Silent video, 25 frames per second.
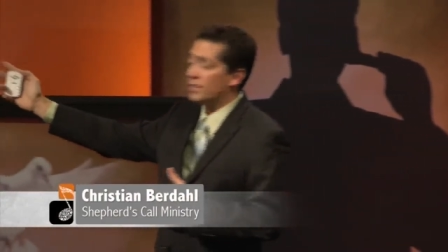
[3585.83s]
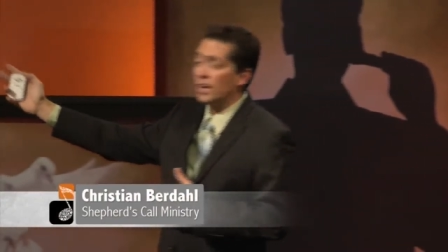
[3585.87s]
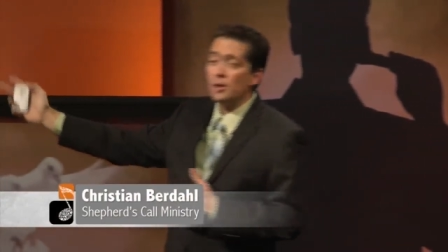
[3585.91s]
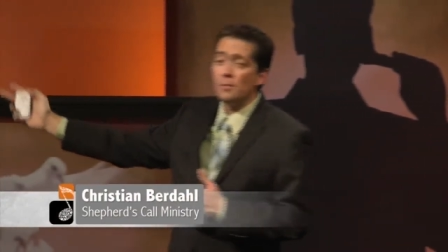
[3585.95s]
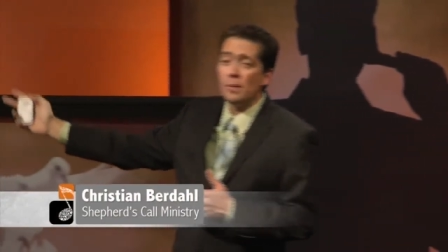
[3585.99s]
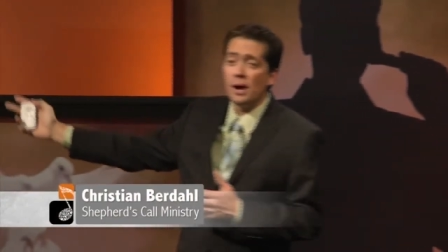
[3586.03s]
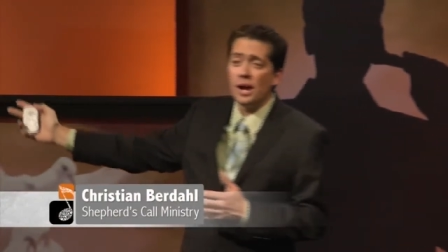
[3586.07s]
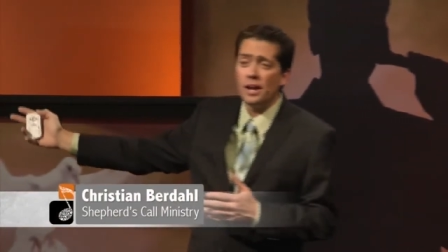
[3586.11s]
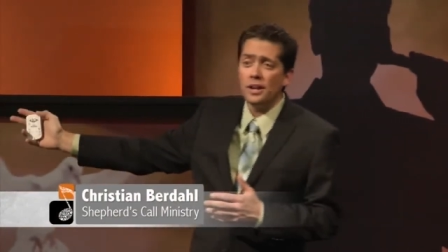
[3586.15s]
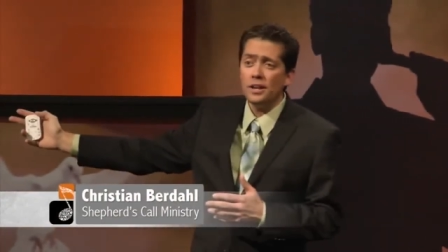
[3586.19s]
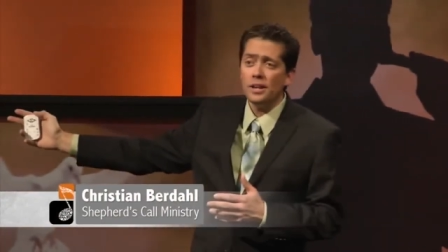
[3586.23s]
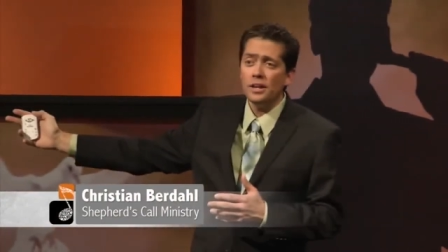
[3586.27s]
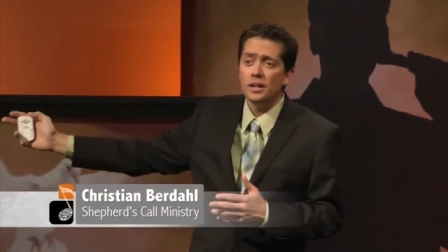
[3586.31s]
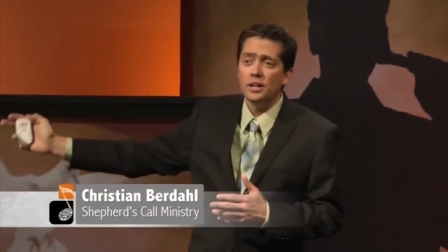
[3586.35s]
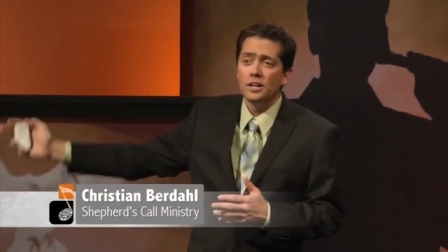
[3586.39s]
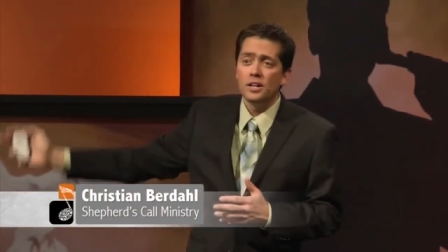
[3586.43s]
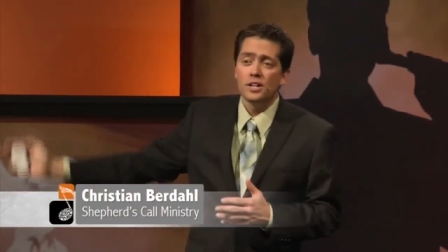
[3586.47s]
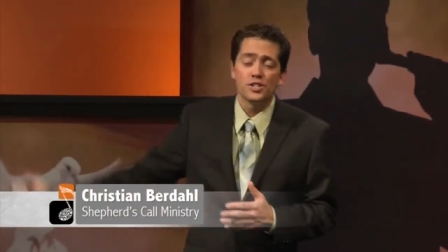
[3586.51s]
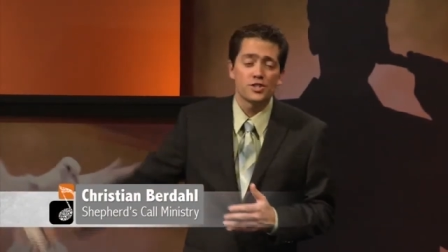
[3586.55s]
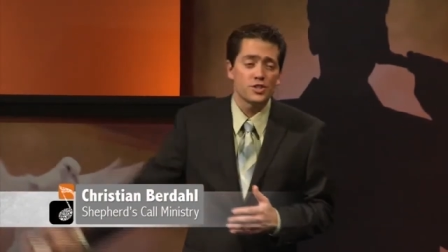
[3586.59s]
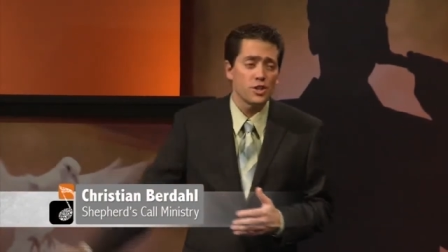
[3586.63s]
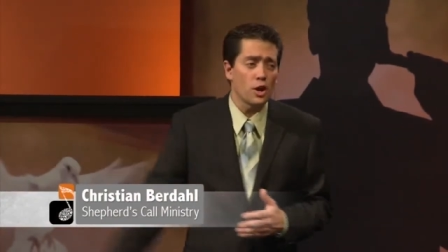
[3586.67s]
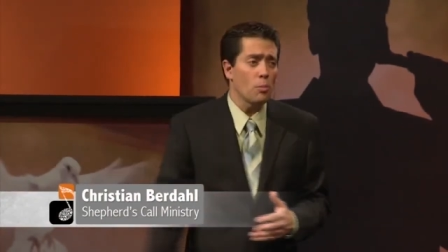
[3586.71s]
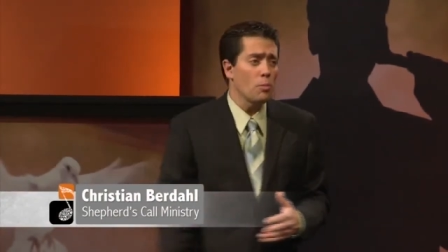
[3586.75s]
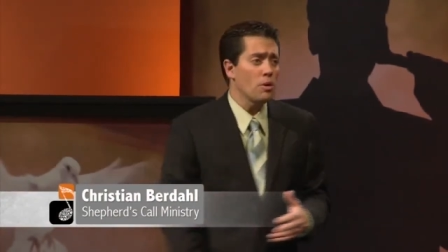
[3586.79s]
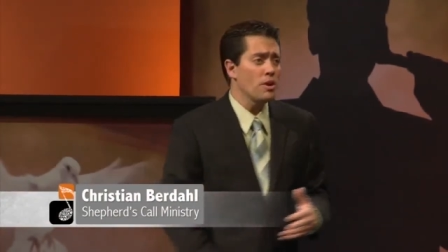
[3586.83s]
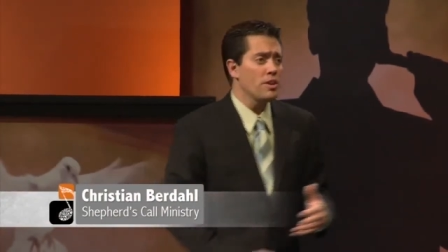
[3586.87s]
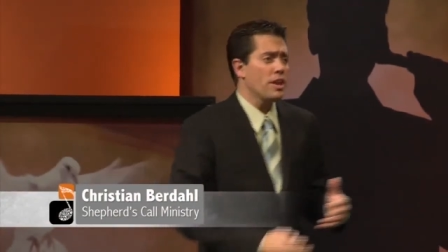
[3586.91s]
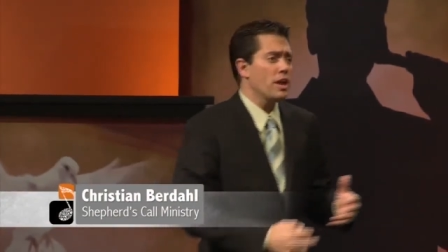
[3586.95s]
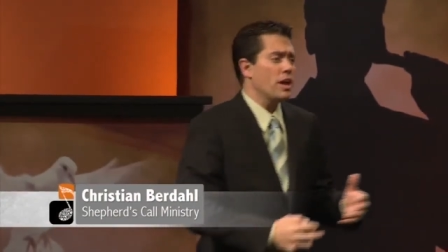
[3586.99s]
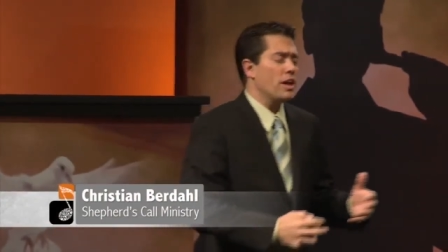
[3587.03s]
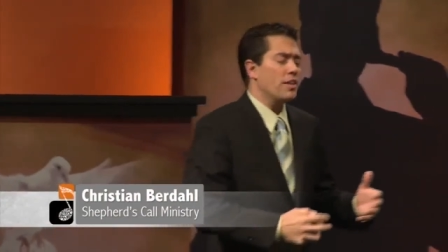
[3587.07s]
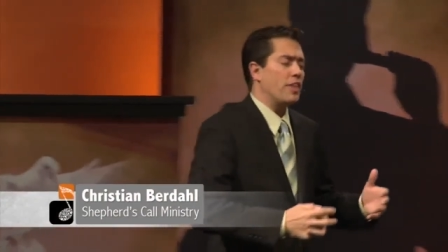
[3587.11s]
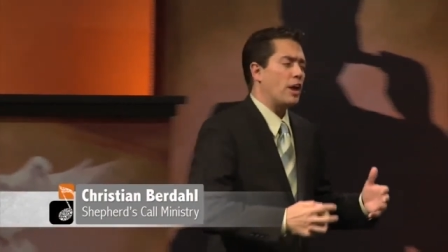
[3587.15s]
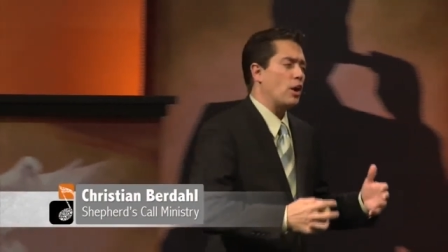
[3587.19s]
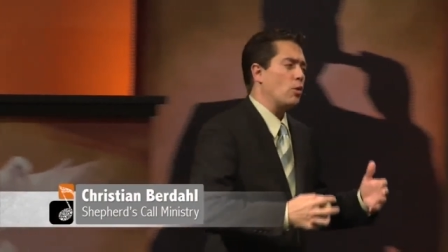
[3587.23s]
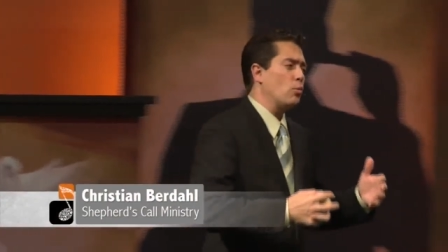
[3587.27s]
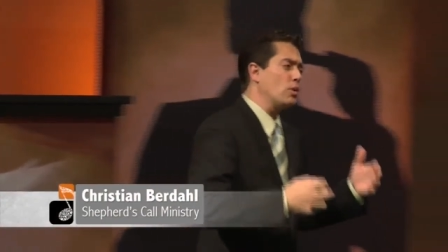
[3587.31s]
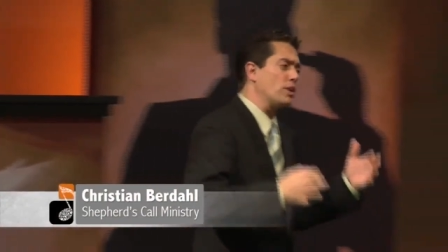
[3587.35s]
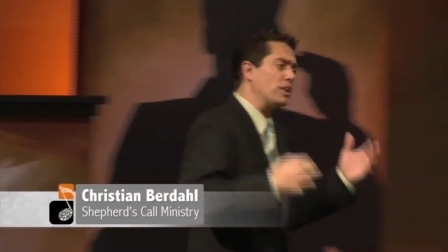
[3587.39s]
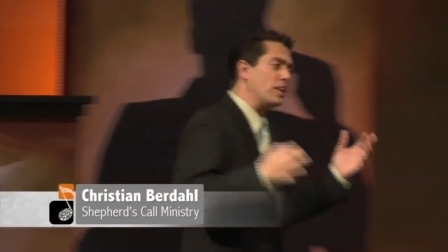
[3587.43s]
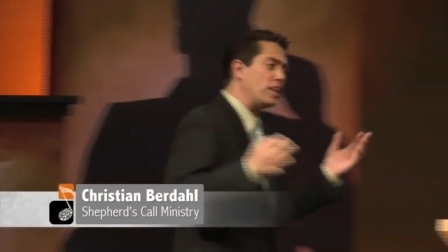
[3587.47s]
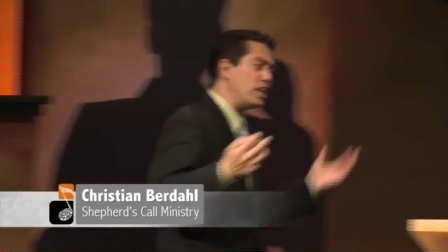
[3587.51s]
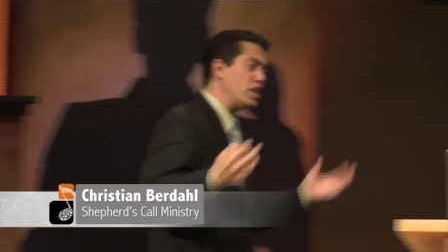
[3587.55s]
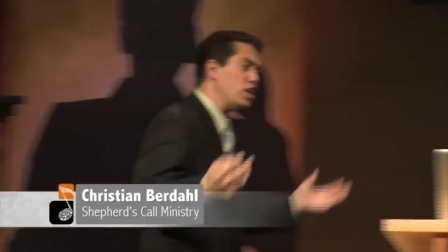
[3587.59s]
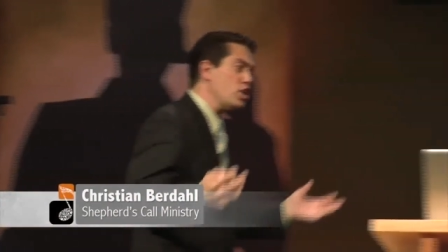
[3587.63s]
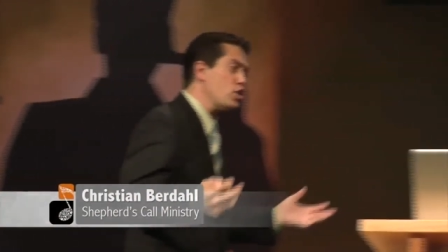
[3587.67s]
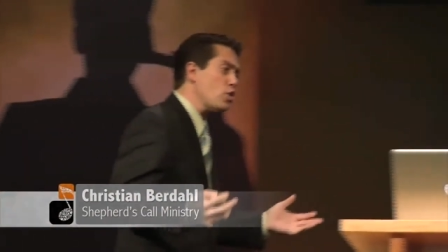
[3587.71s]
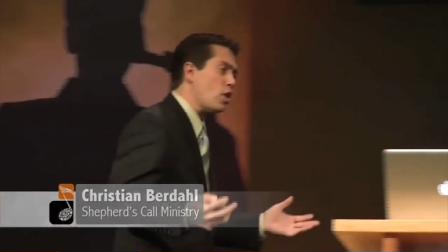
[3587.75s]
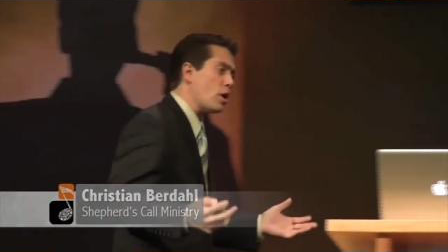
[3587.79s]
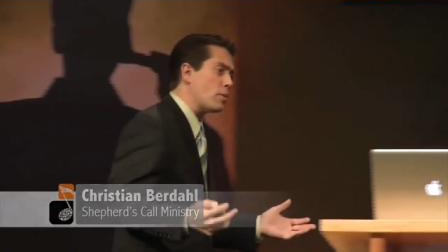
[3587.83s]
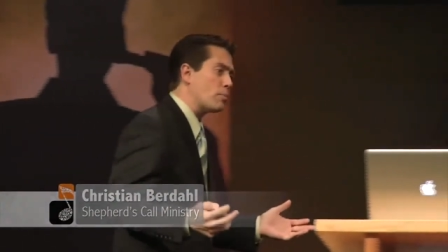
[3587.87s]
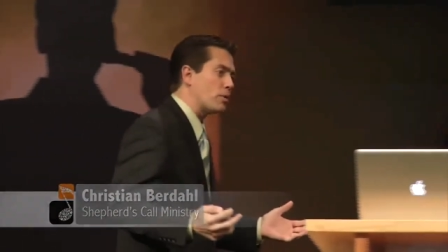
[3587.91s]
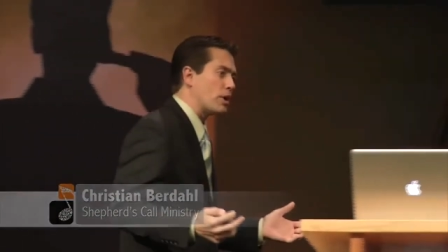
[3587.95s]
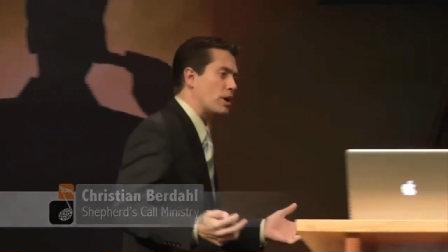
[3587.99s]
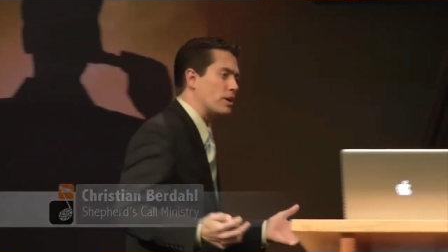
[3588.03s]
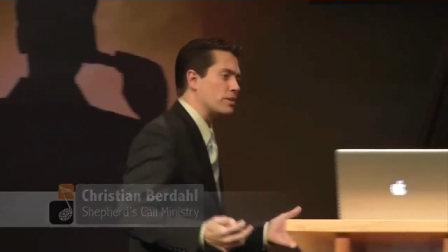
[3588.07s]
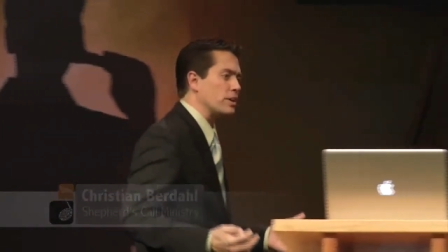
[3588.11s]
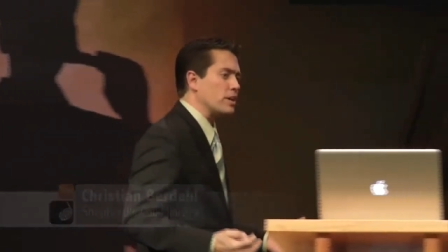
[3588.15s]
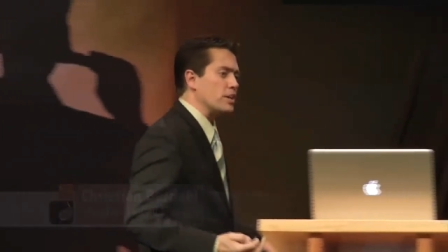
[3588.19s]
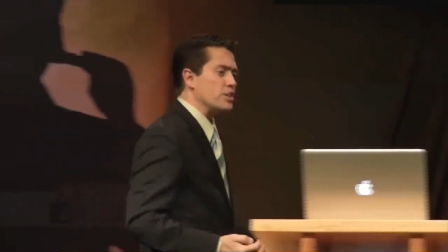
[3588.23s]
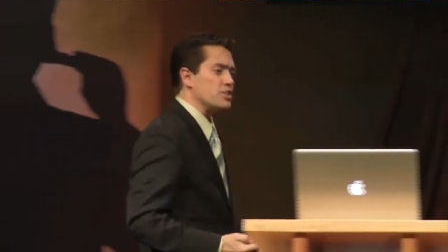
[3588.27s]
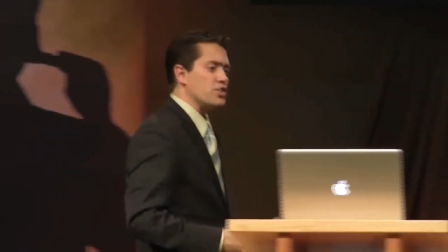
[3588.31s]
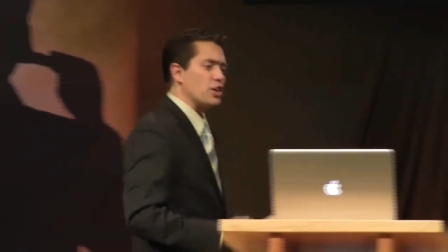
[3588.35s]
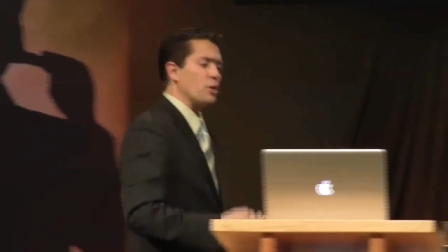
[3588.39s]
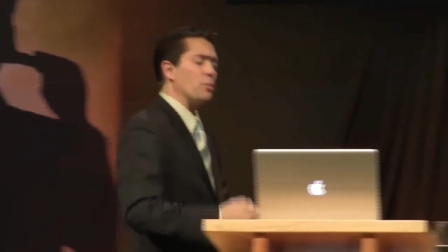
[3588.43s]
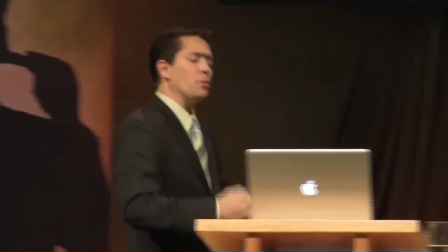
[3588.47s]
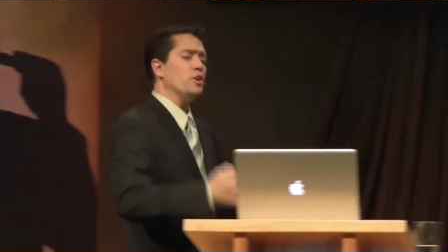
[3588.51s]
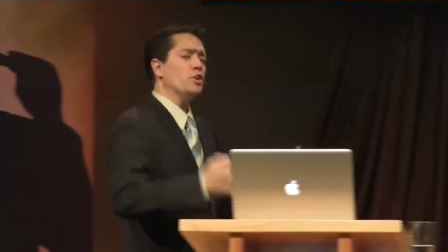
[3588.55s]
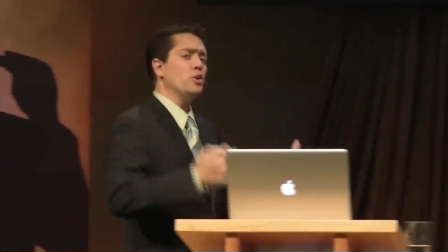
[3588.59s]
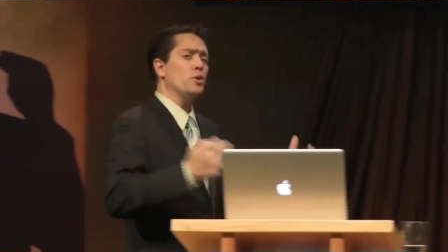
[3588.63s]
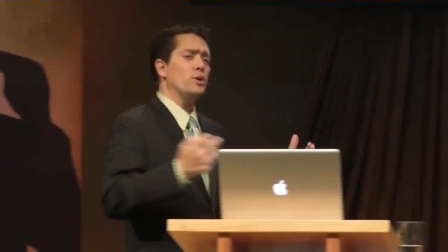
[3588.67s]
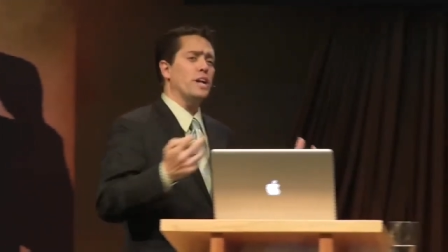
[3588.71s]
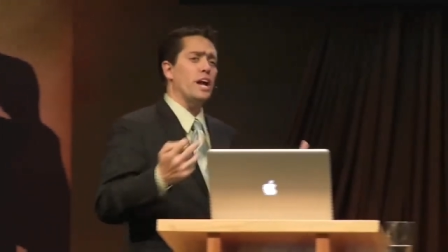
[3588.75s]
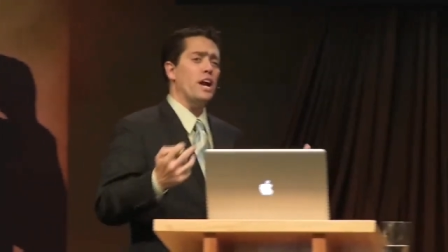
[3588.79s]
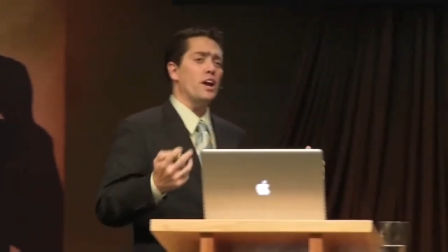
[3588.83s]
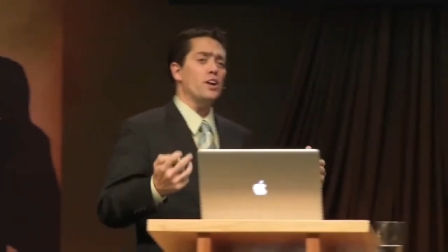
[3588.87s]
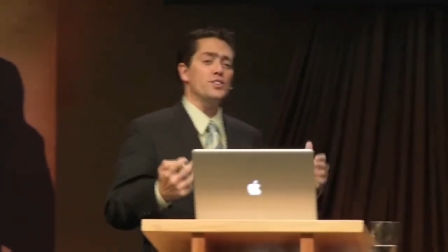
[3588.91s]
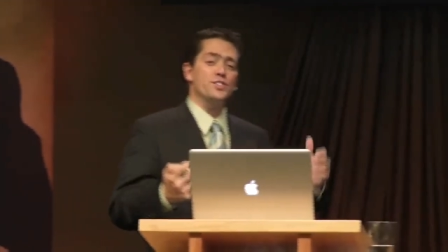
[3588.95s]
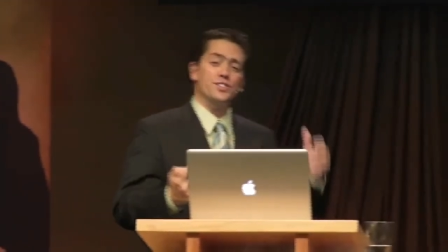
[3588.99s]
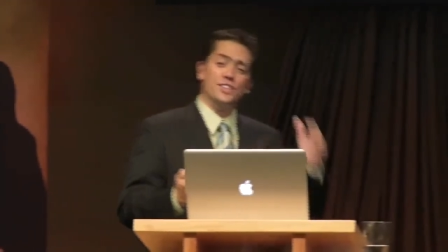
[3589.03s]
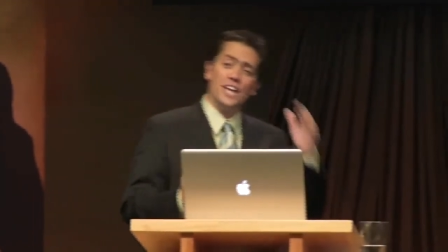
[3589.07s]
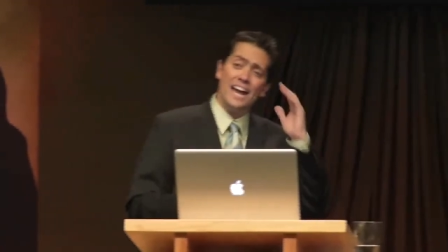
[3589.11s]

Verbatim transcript: Amen? Someone that will hear our prayers, someone who cares.